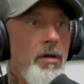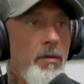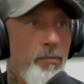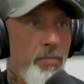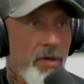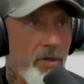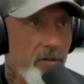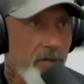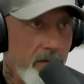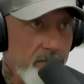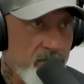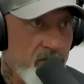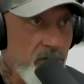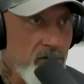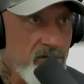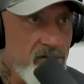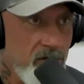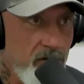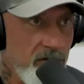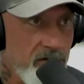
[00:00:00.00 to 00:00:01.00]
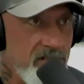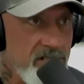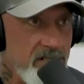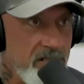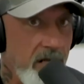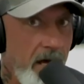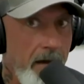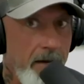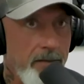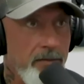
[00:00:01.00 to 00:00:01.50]
build up to a certain
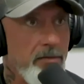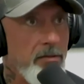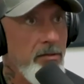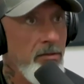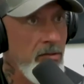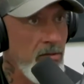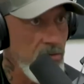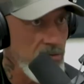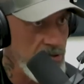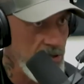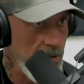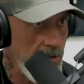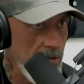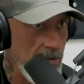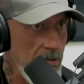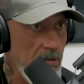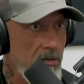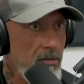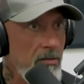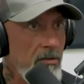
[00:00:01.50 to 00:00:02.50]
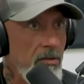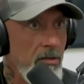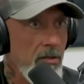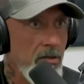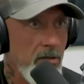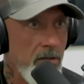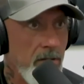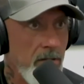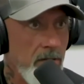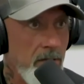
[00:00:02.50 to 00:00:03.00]
state, use your
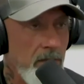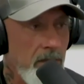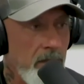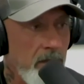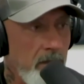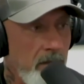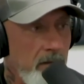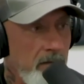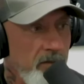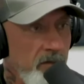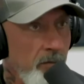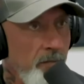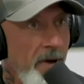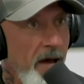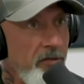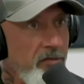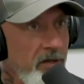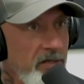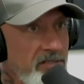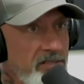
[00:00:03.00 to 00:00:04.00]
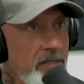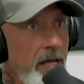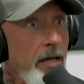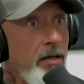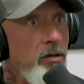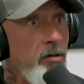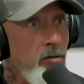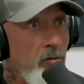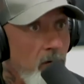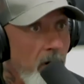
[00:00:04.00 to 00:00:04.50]
your uh, your methods that
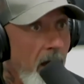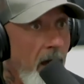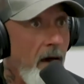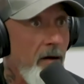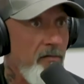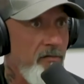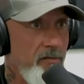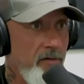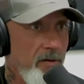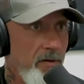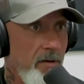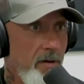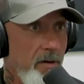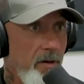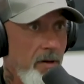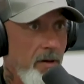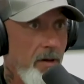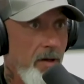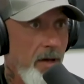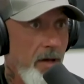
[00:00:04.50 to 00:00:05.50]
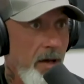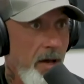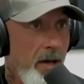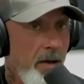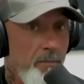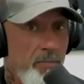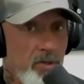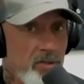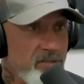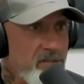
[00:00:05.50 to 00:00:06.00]
you have,
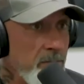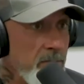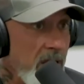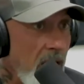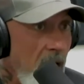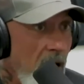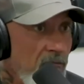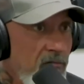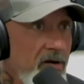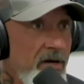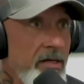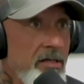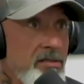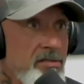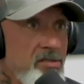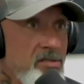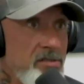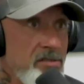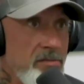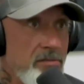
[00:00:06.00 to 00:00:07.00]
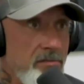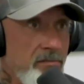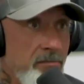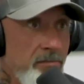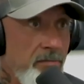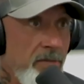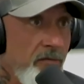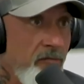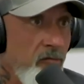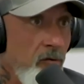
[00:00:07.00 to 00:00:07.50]
and build some confidence.
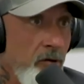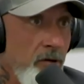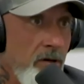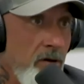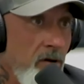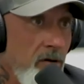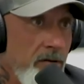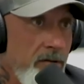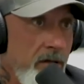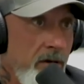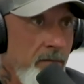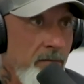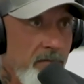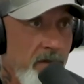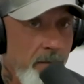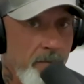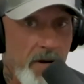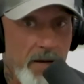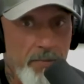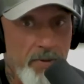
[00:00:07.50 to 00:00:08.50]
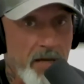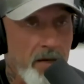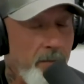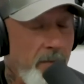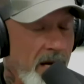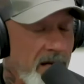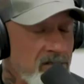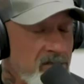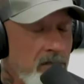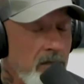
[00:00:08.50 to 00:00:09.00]
Yeah. Before you know it, they, they might be at a
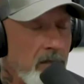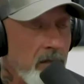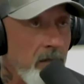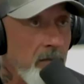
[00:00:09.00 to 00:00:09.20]
boxing. You know, course.